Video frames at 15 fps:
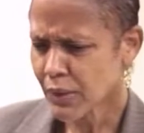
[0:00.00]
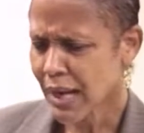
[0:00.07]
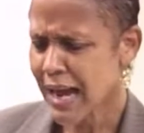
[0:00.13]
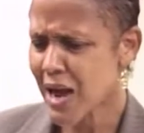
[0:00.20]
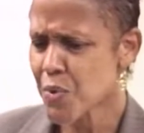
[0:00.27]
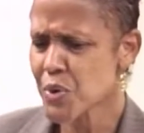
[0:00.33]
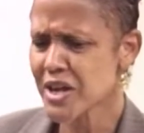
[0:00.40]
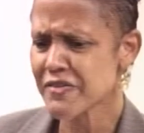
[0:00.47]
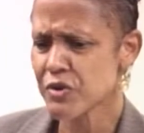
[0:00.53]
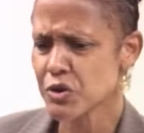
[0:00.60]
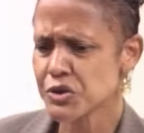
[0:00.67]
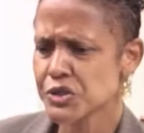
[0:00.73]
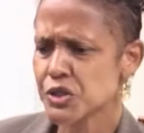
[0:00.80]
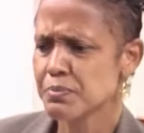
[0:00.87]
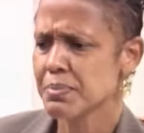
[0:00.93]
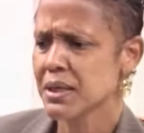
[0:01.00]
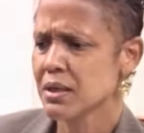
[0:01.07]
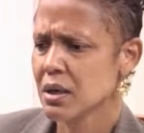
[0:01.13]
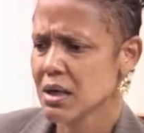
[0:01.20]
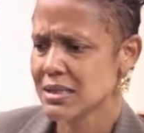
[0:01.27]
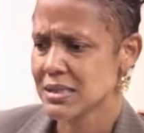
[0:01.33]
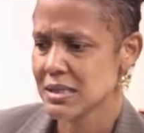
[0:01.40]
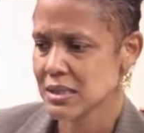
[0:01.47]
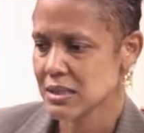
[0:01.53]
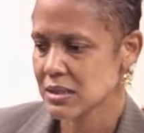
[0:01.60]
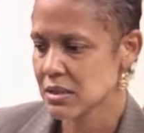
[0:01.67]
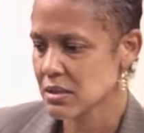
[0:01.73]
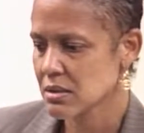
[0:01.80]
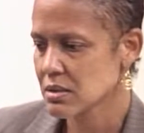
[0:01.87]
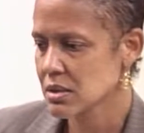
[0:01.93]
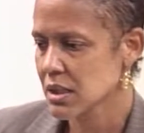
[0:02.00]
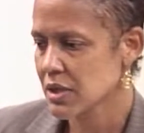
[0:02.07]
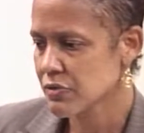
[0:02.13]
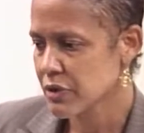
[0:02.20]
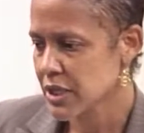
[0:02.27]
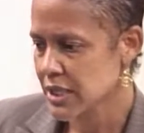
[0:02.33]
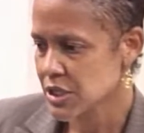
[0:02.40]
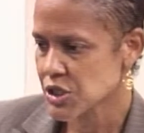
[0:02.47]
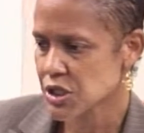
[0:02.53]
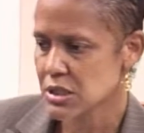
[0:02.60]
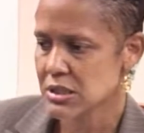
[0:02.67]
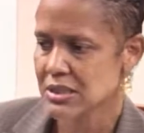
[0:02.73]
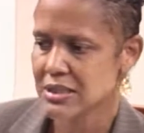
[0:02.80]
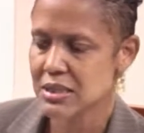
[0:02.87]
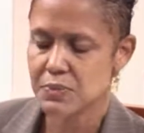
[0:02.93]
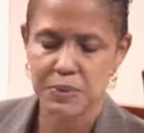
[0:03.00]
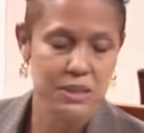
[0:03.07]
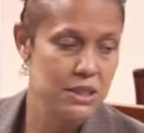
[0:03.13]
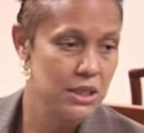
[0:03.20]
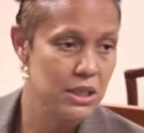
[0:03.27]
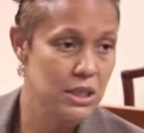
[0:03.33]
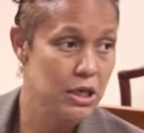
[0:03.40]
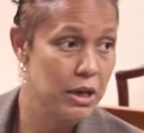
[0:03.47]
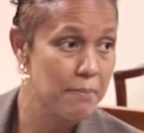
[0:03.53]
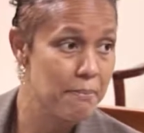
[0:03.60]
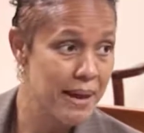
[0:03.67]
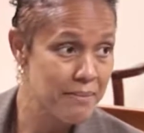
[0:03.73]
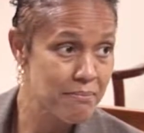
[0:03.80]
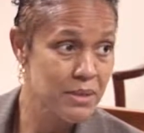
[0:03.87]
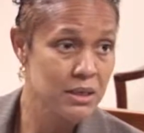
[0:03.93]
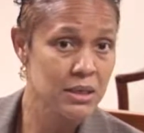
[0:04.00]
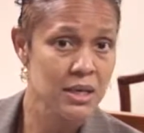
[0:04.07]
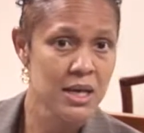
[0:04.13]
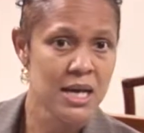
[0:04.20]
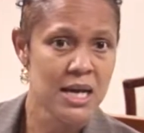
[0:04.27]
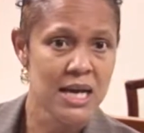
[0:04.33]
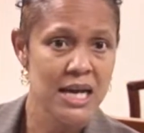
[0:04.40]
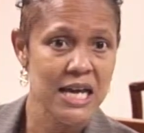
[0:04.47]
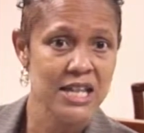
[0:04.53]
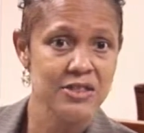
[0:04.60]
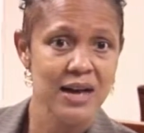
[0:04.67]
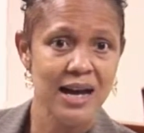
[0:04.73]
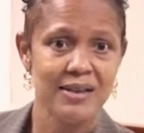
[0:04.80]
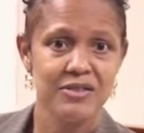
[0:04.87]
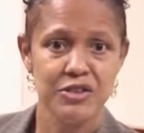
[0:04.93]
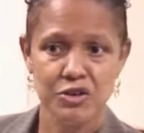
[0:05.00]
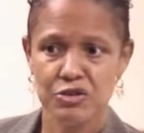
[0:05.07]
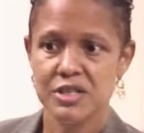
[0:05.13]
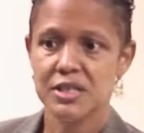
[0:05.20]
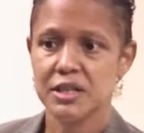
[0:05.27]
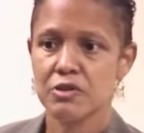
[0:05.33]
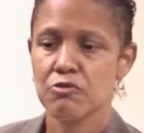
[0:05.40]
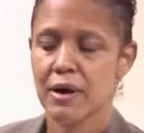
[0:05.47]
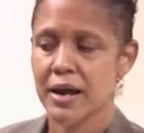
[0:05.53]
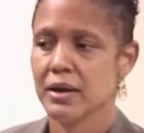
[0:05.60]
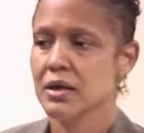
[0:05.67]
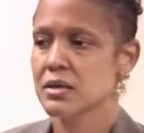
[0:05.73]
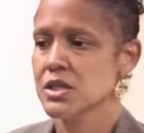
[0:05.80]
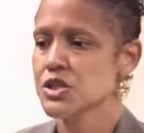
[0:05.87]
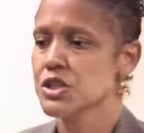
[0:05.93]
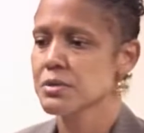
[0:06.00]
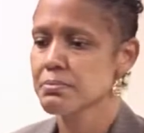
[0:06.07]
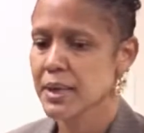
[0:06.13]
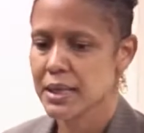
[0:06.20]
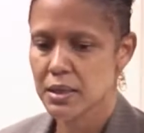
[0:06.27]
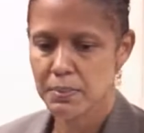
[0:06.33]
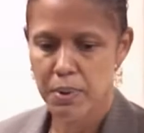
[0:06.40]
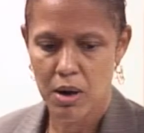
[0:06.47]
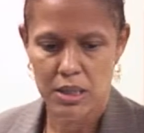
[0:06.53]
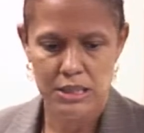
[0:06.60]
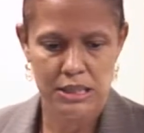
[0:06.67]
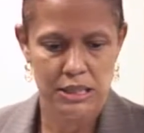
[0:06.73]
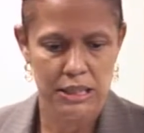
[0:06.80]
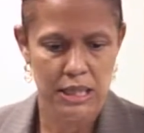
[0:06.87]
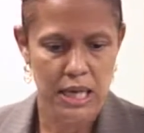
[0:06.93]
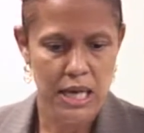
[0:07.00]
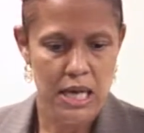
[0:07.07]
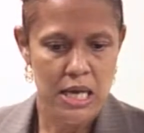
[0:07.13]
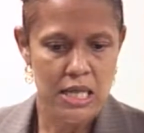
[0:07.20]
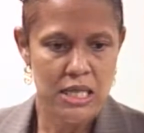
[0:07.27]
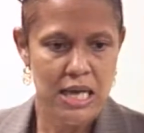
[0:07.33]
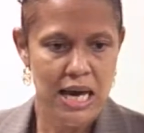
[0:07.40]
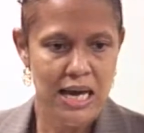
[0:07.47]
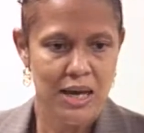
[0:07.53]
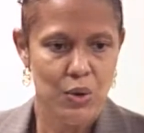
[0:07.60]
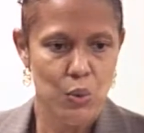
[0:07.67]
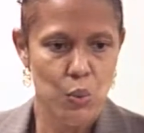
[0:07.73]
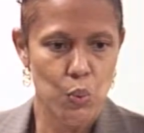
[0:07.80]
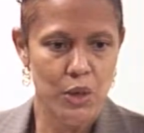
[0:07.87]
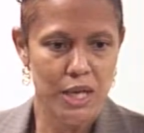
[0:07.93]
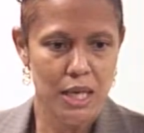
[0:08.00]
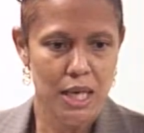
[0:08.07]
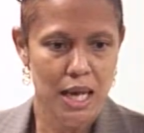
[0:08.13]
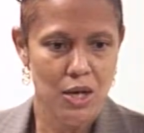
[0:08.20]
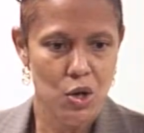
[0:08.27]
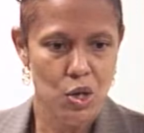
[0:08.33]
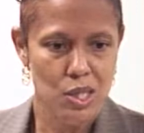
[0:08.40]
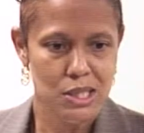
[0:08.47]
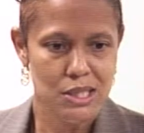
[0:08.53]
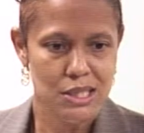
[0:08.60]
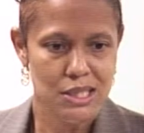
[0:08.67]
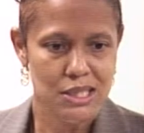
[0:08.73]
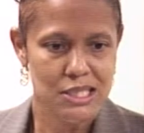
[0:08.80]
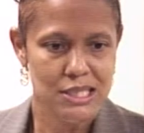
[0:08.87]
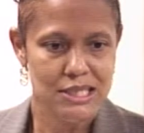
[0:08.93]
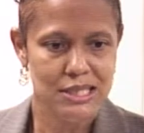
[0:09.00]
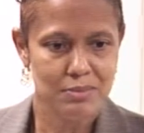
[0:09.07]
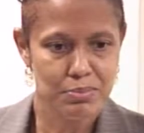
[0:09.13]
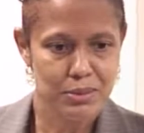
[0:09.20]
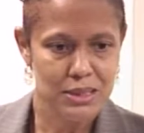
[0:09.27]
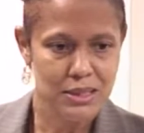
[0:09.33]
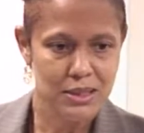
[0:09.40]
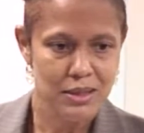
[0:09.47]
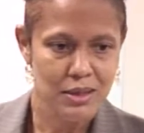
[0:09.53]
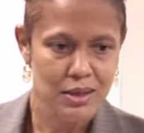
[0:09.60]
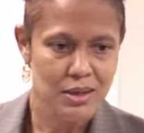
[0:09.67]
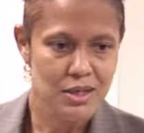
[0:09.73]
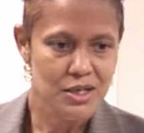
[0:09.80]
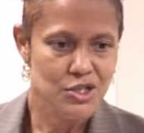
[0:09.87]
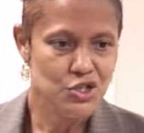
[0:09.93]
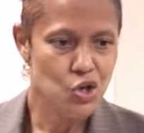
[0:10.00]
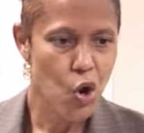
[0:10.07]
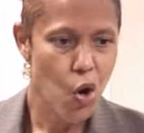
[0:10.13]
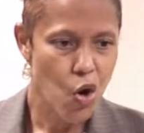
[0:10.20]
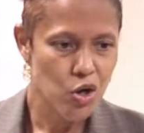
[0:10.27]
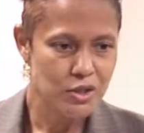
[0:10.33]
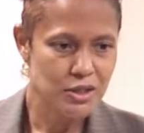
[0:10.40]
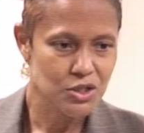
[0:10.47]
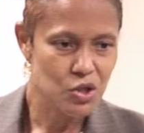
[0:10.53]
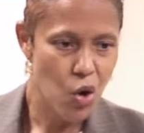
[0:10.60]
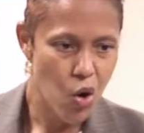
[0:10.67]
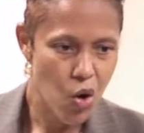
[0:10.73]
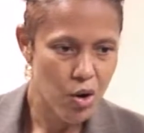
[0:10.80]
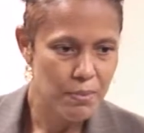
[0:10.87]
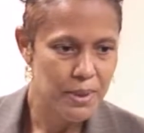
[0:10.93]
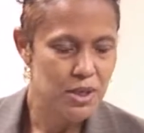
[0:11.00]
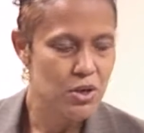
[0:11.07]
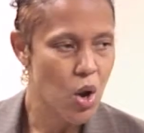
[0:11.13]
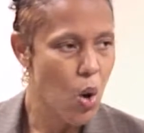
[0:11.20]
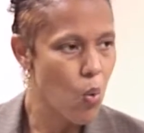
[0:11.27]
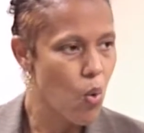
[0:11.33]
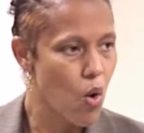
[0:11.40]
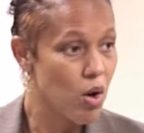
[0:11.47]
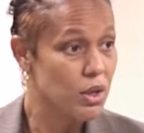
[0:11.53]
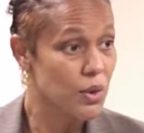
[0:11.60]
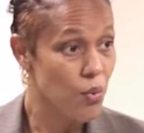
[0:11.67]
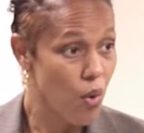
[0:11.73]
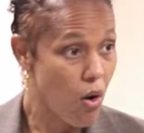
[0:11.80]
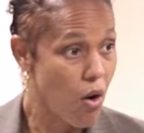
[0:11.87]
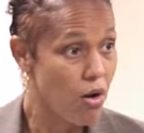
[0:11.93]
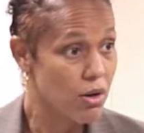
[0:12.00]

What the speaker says: And we have also been consistent in relation to this particular amendment in that there is a recognition by the party that we cannot simply talk the talk but not walk the walk.